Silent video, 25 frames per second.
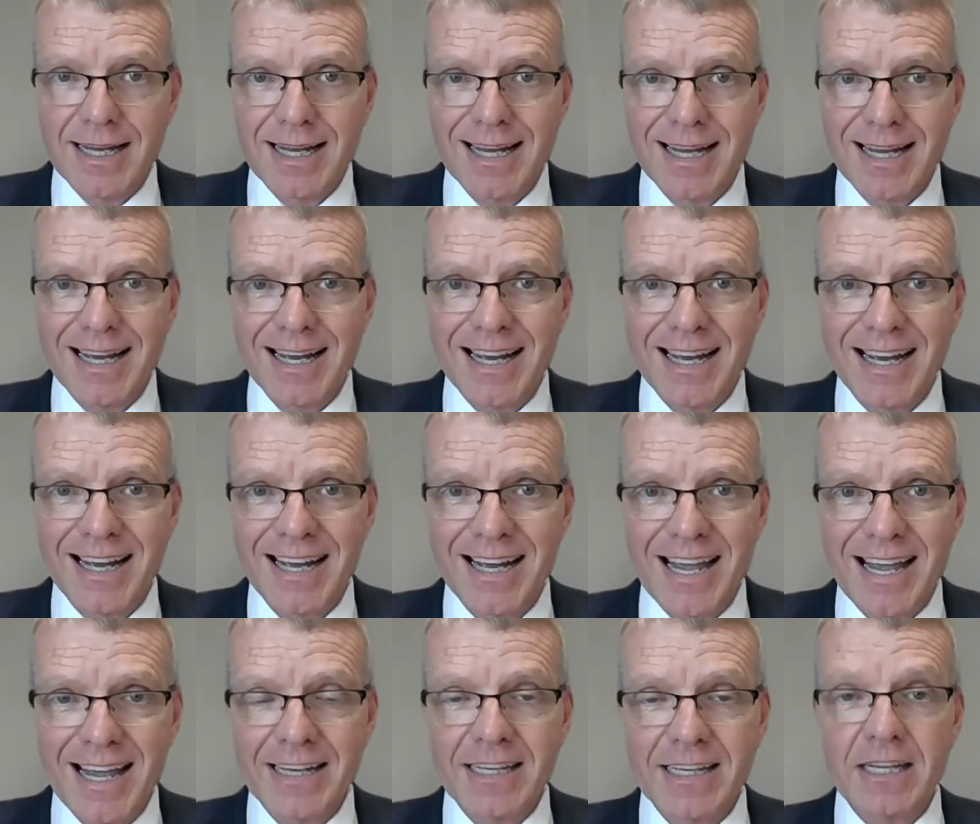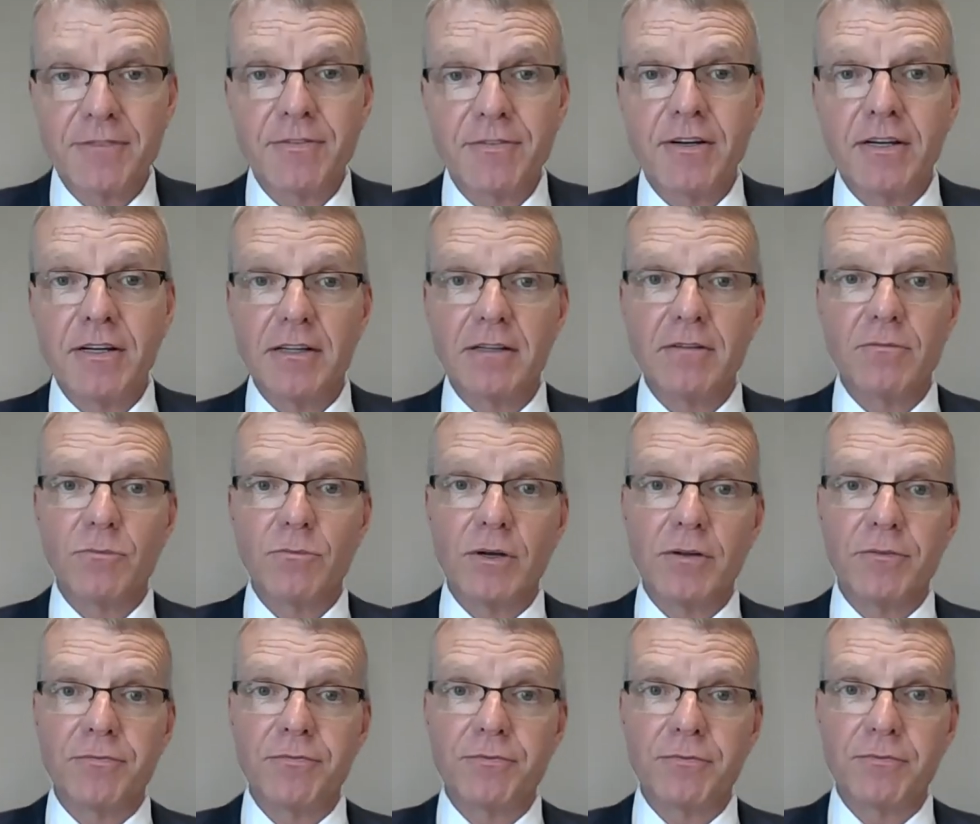And given
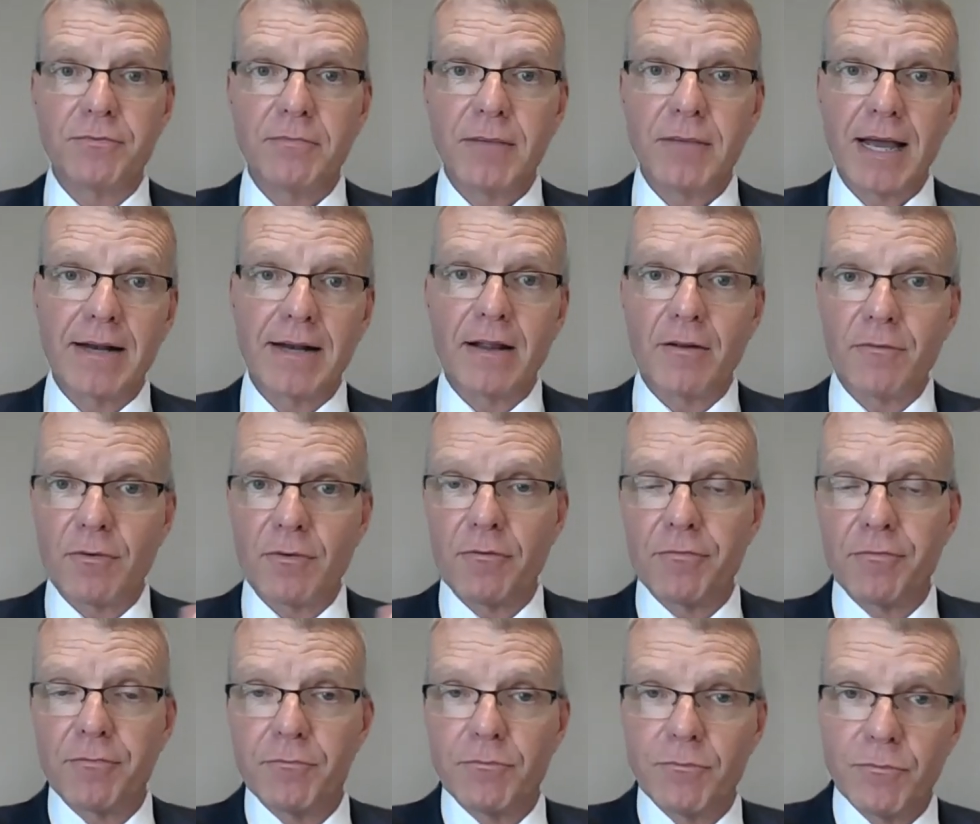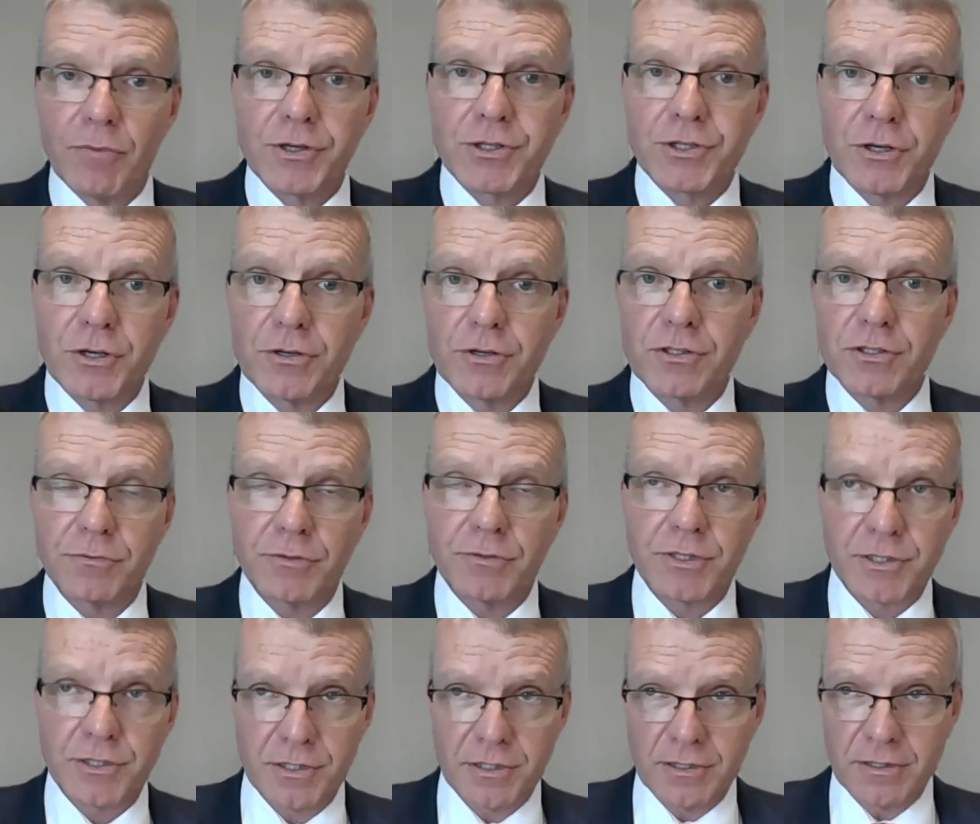we've had it returned to
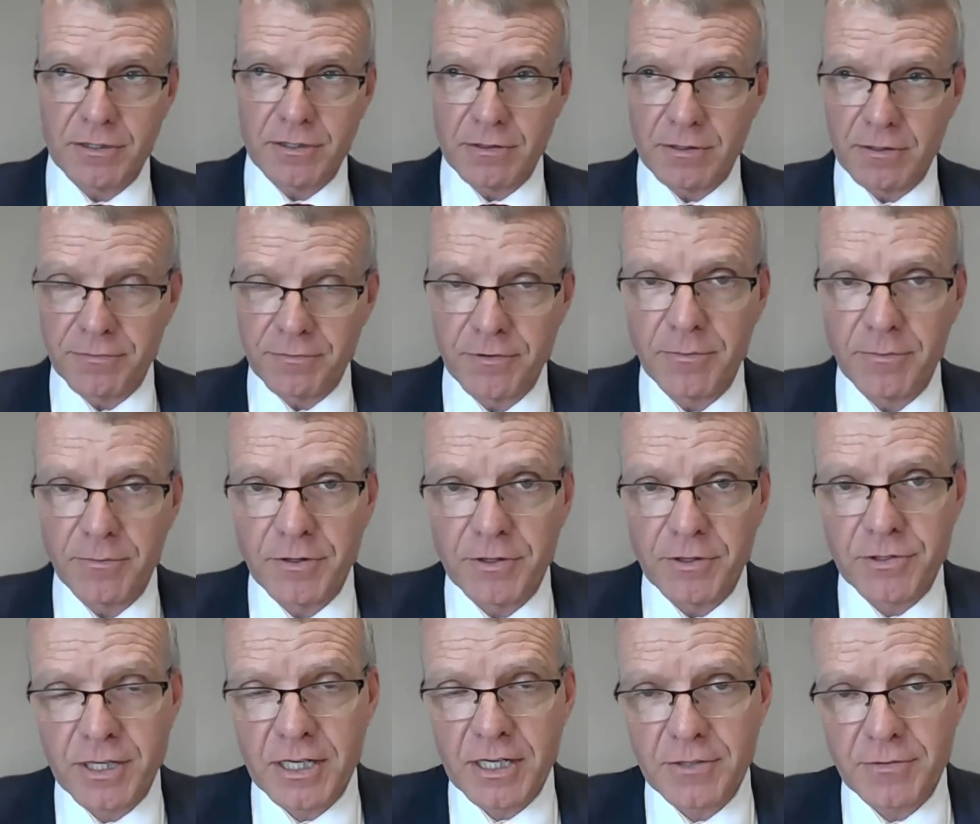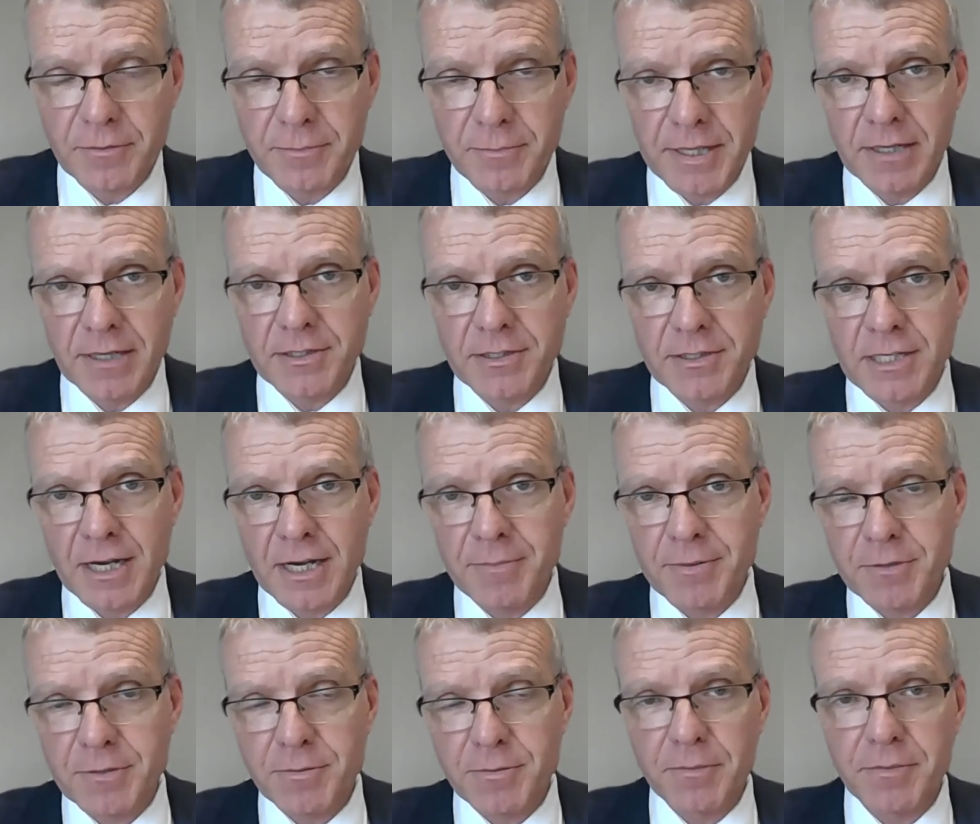us in the form of the transfer balance
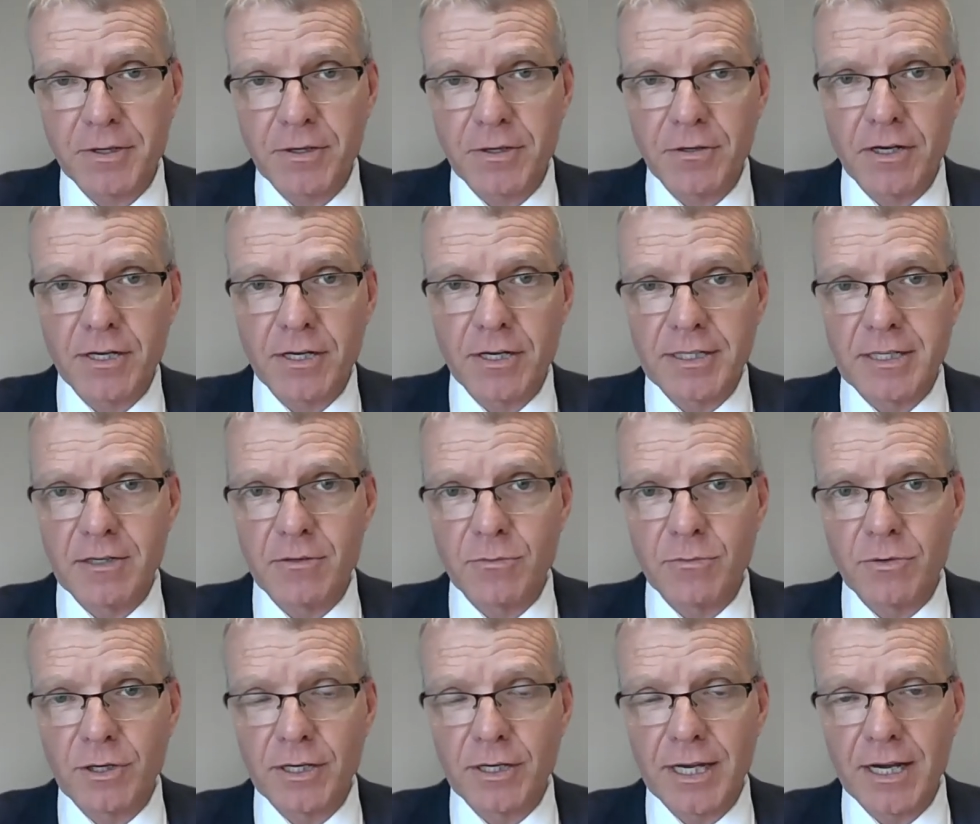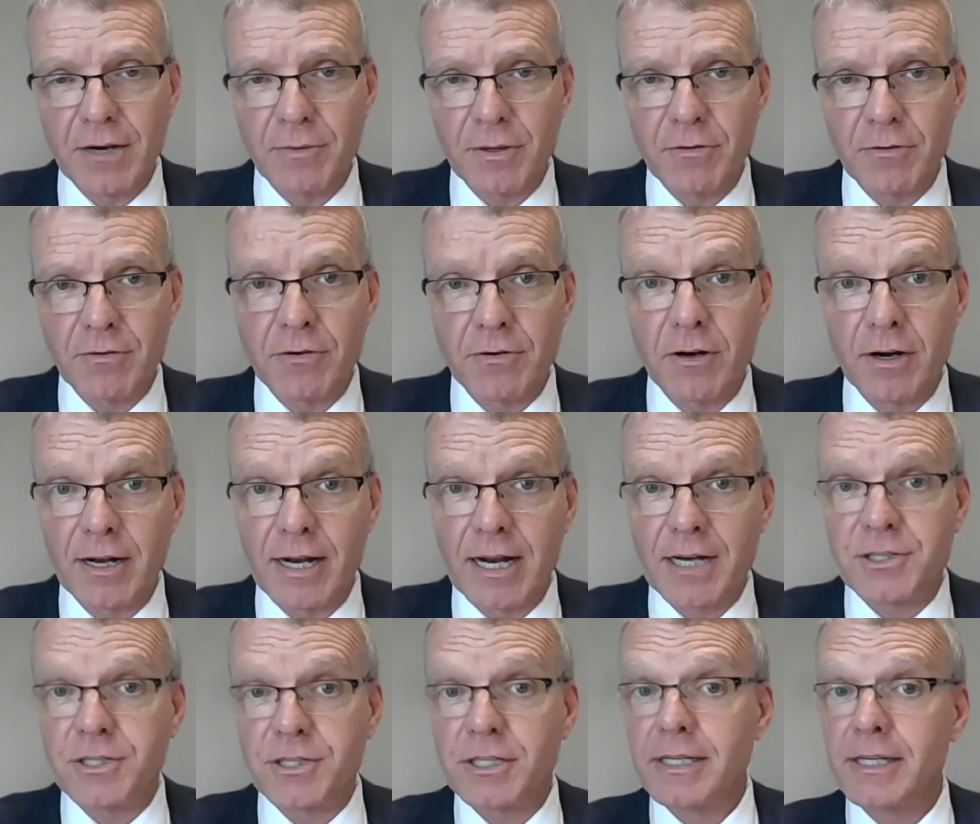cap, it's probably a good idea to work out whether or not it
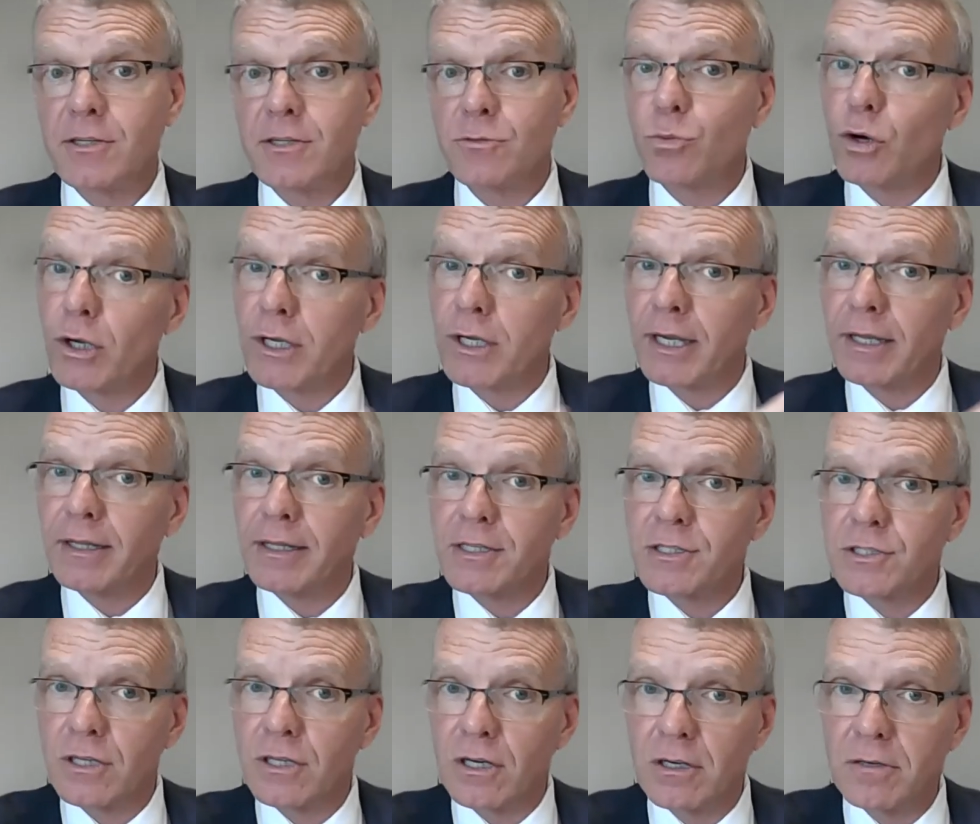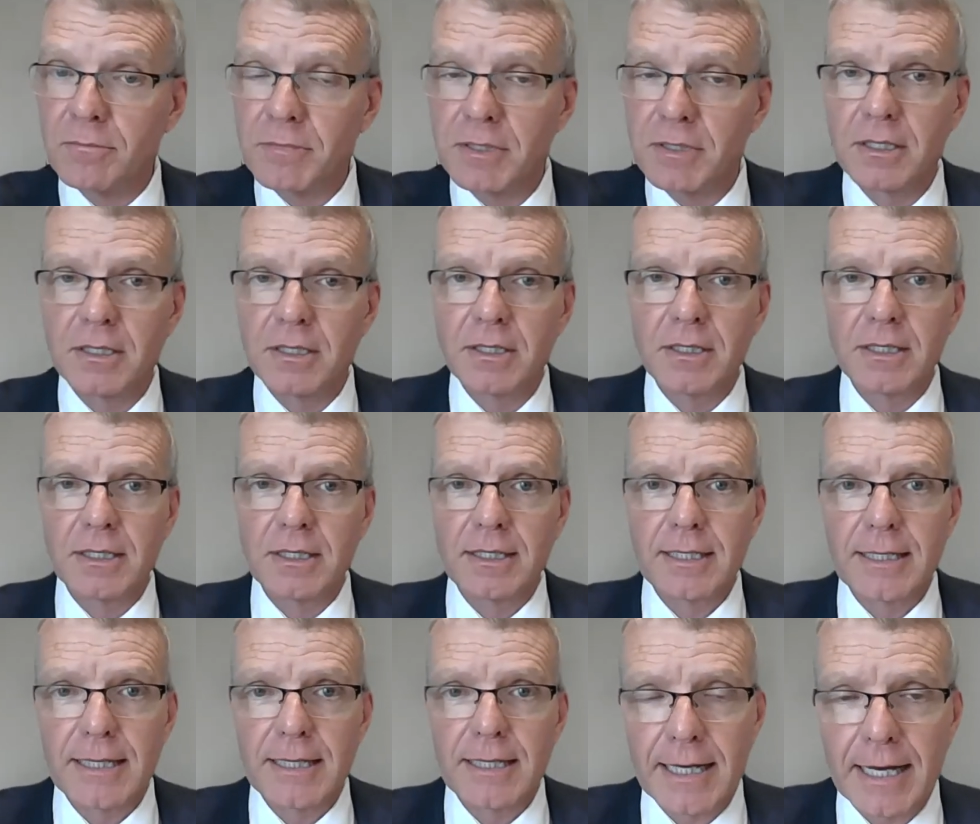actually is working this time,
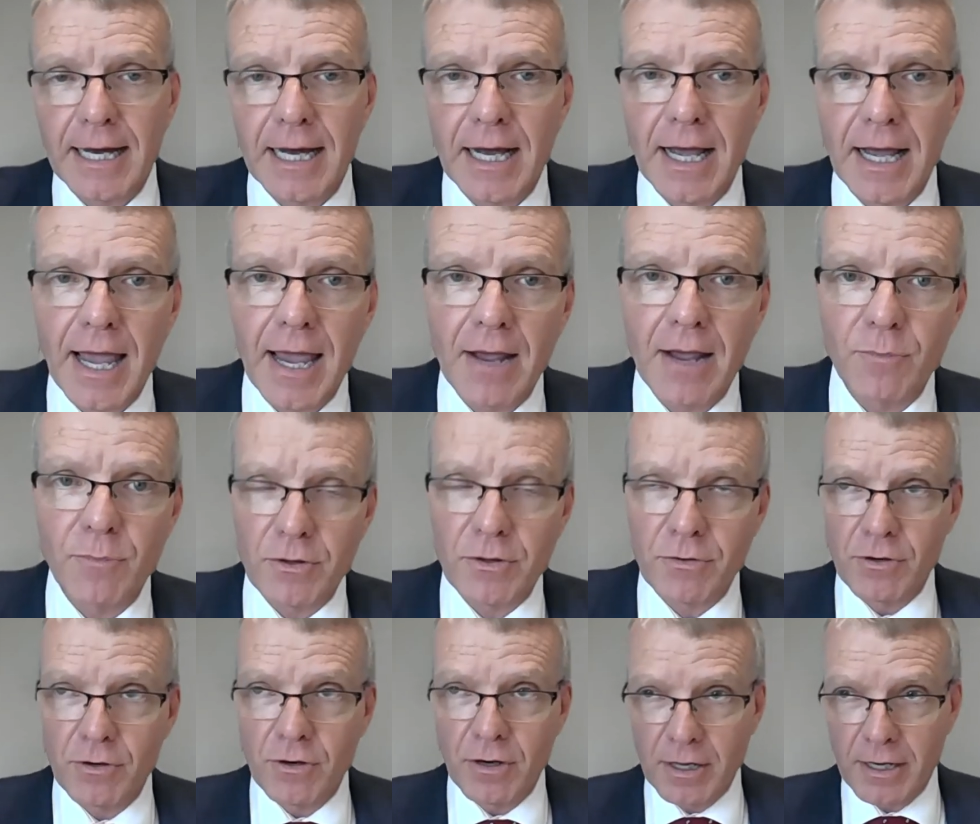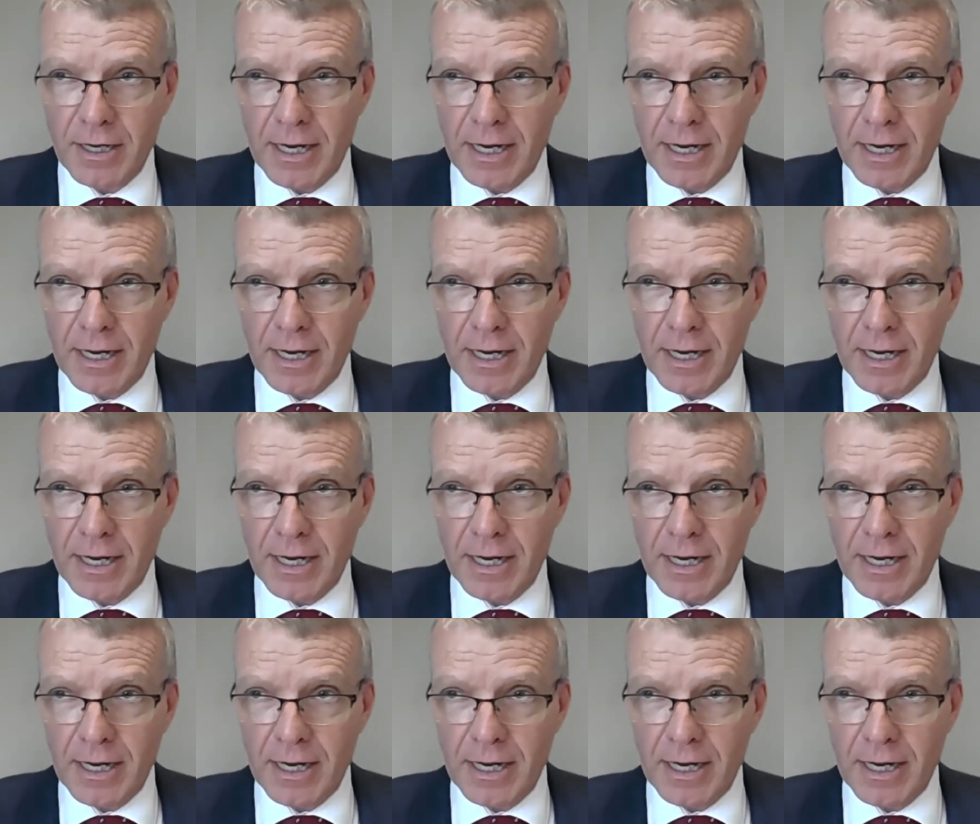and whether or not it